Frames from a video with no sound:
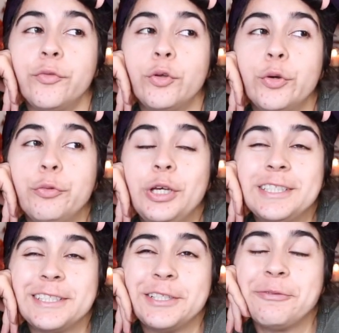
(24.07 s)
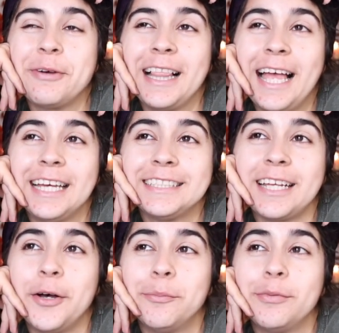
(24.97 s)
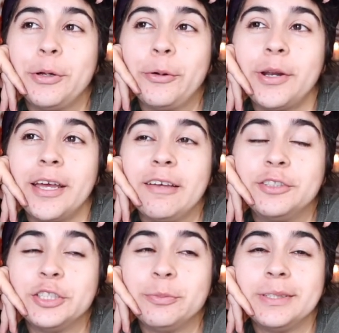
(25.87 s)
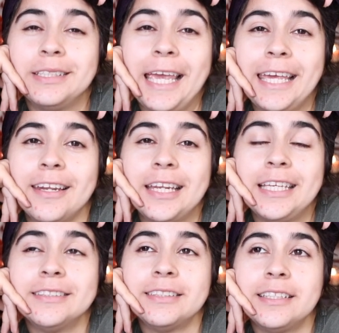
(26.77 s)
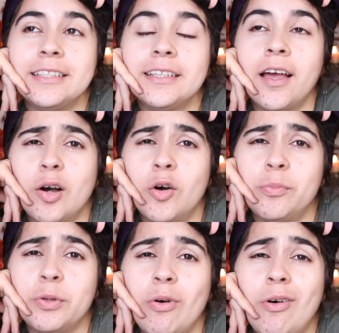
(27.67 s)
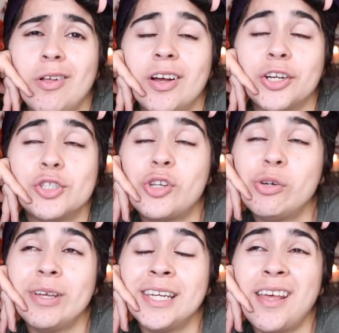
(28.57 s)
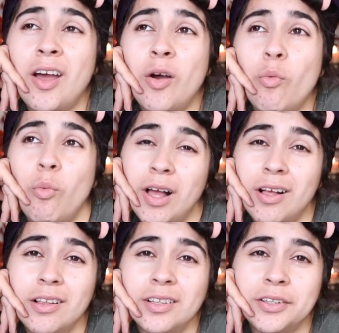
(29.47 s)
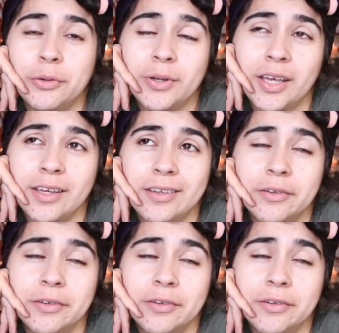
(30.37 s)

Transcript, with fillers: few weeks since my last upload. I've just been taking it easy. Hope you all are doing well and okay